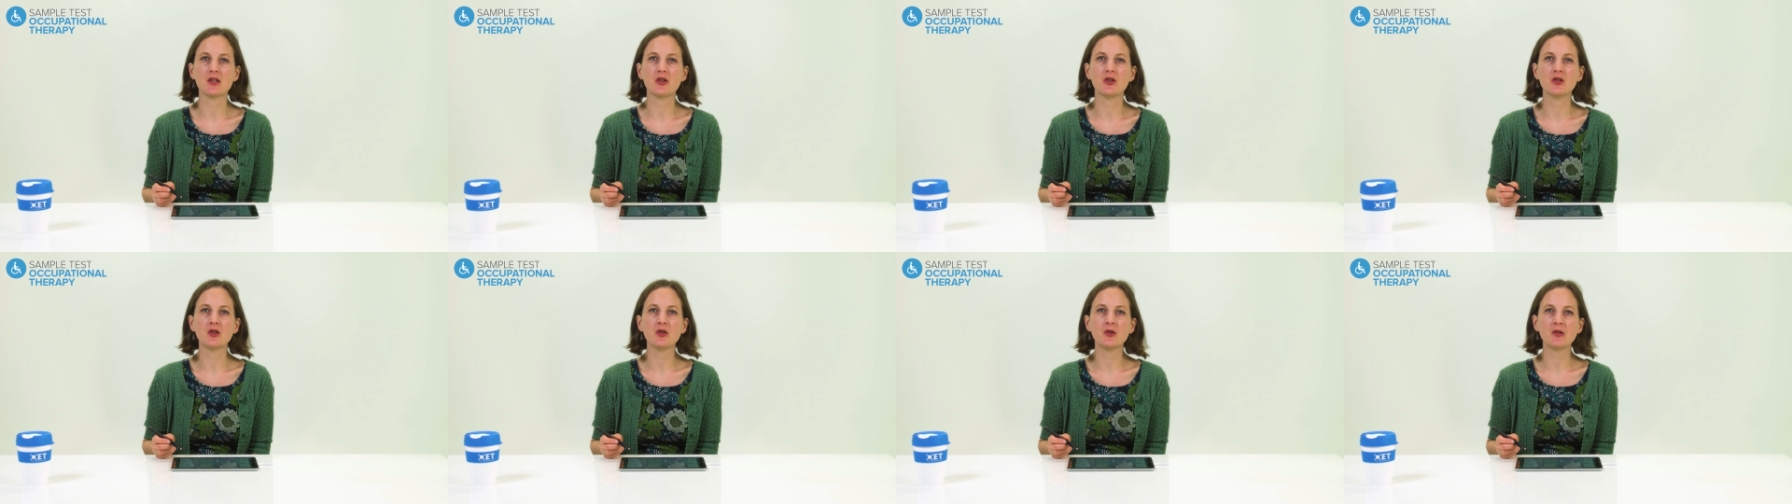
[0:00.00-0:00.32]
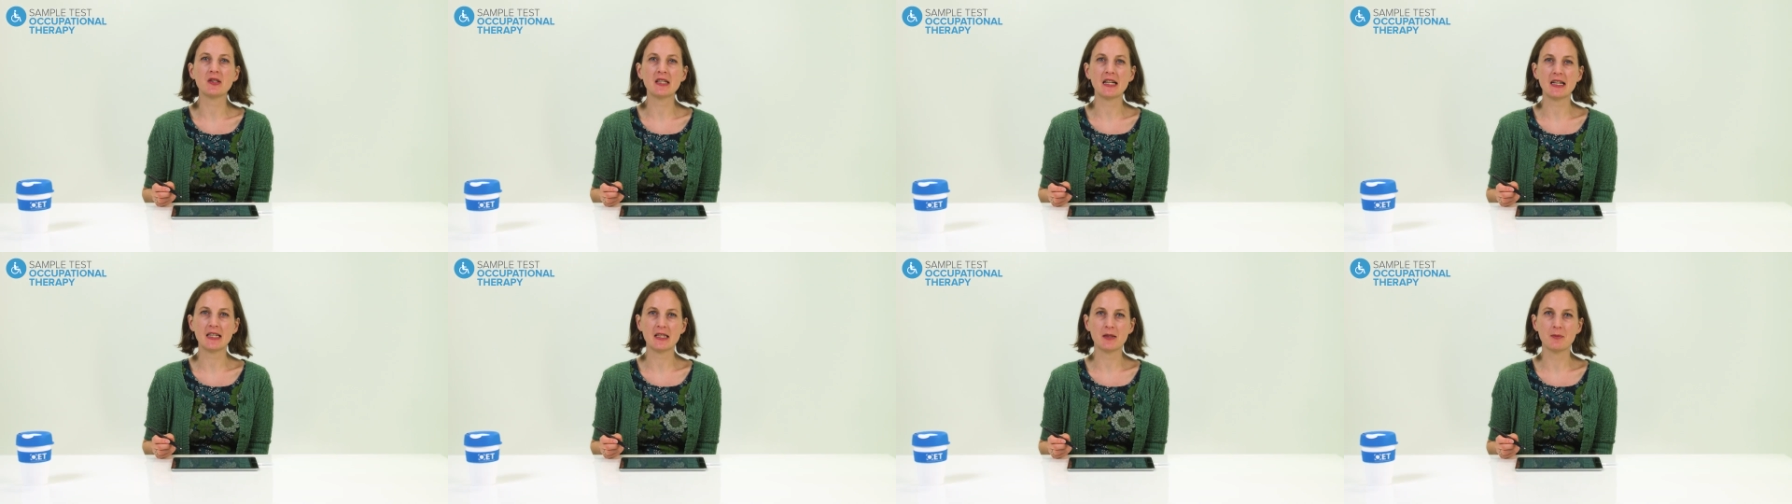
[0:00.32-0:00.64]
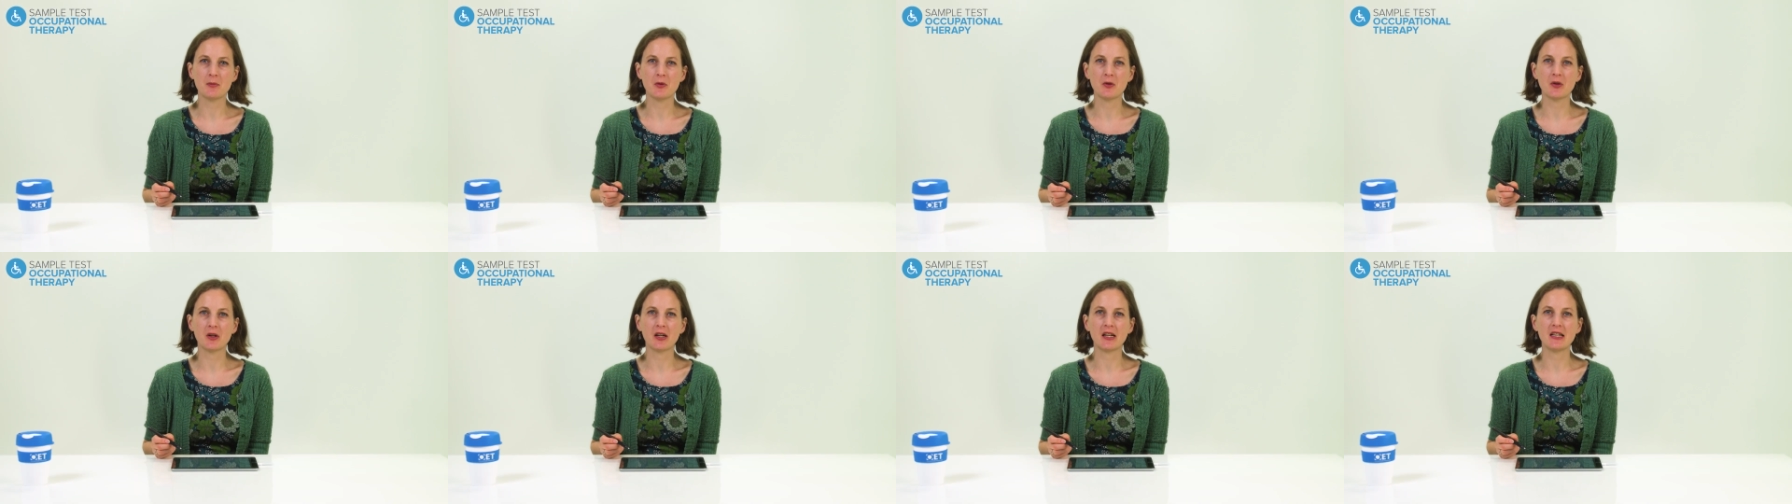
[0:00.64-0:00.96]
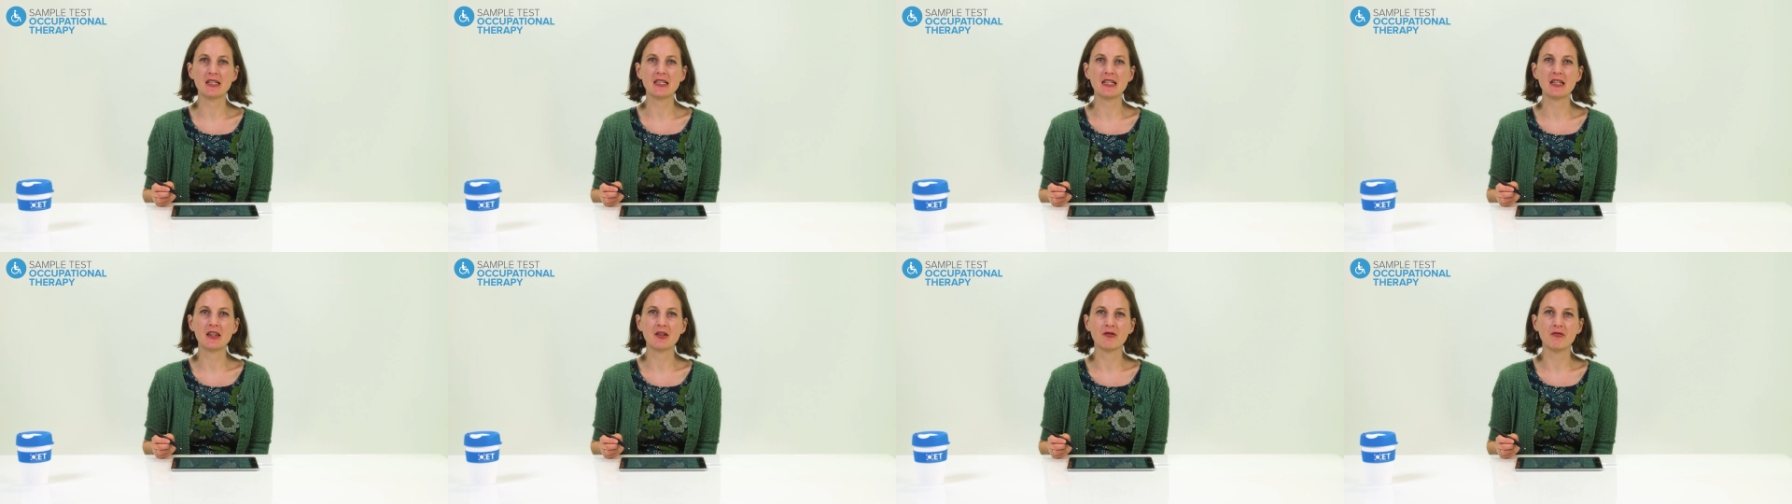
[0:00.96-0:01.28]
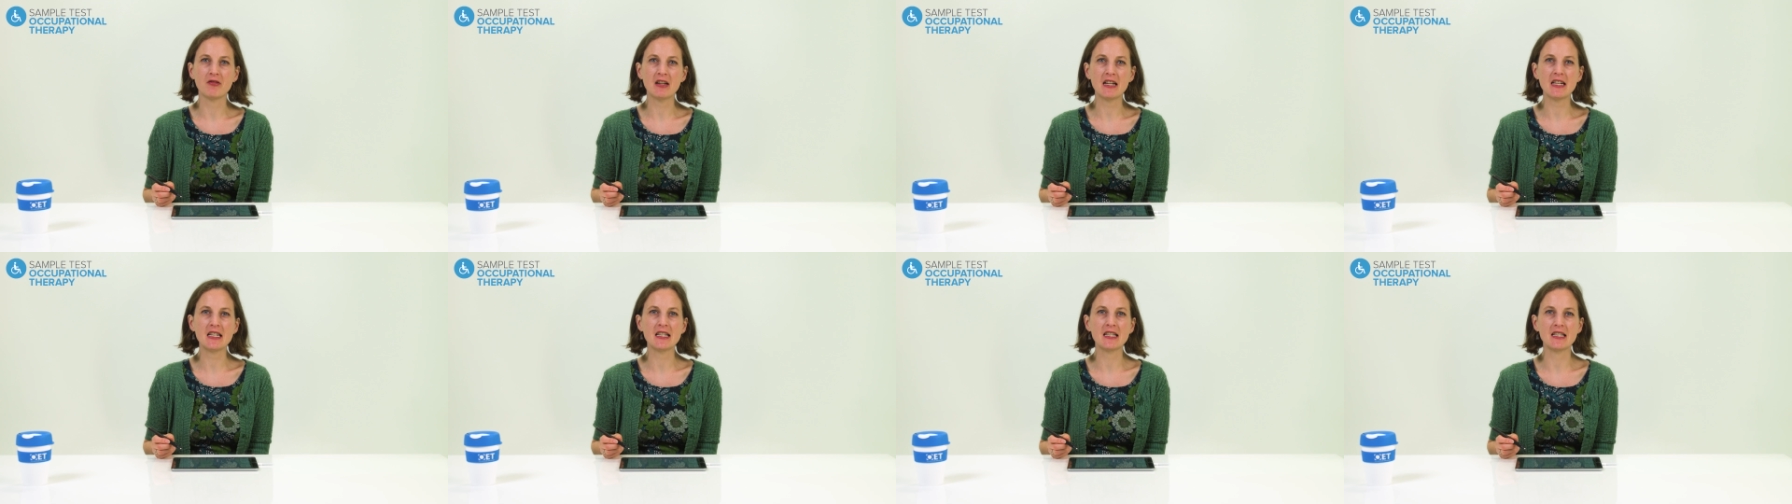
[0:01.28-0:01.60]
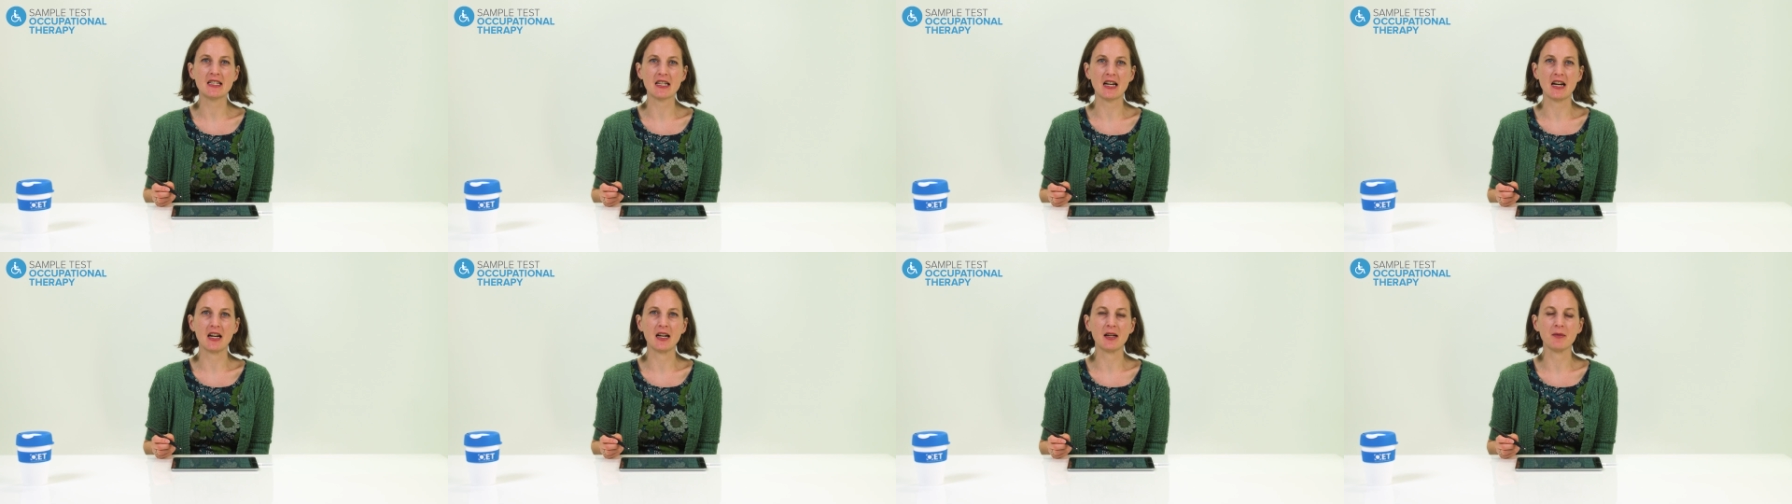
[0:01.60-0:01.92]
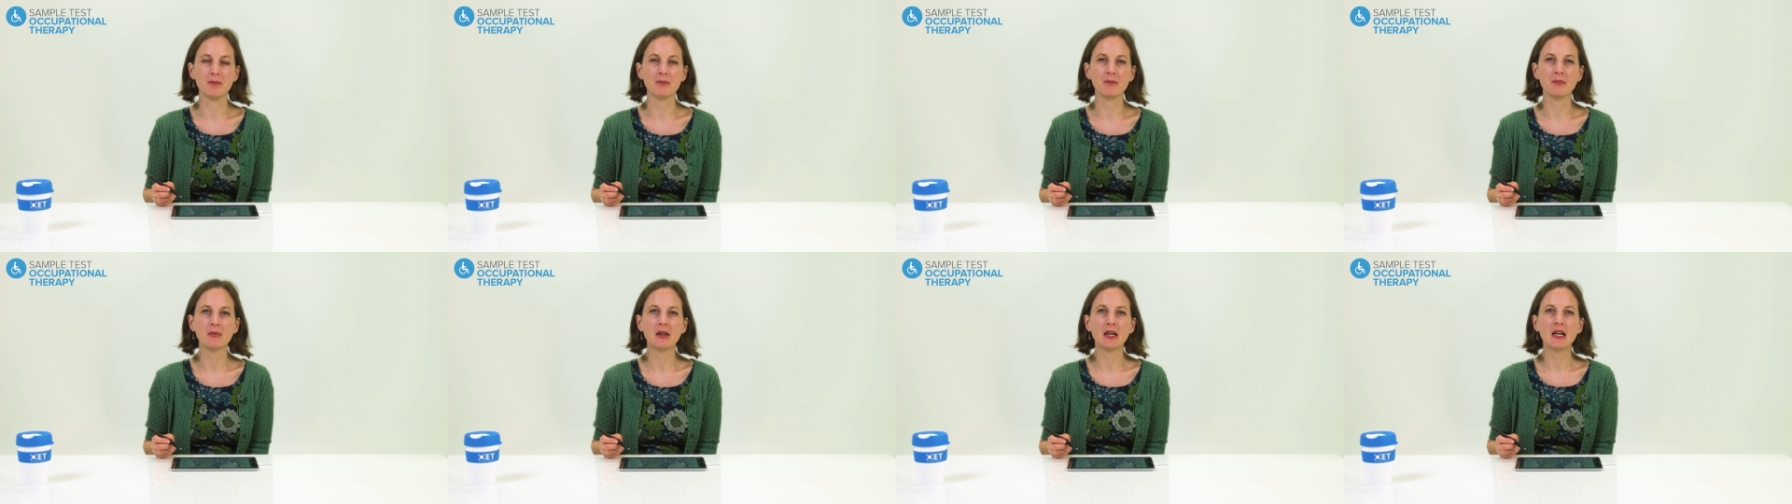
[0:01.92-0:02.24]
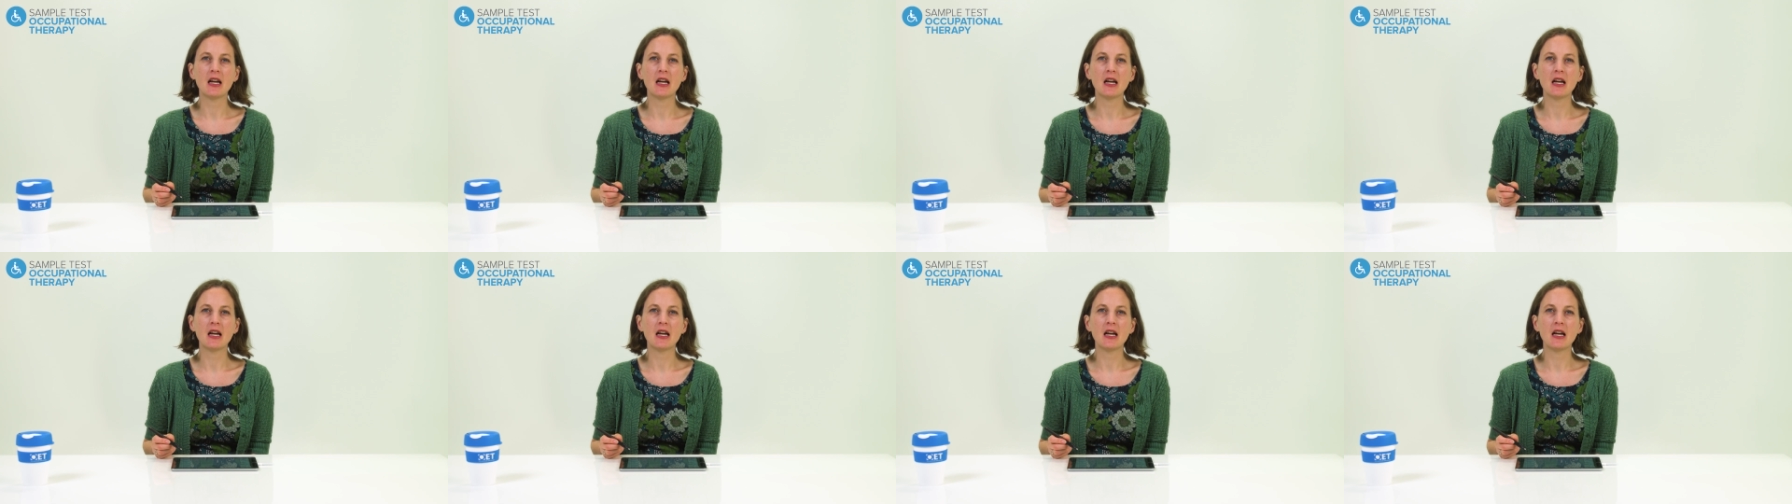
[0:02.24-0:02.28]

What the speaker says: on your test booklet in the reading time,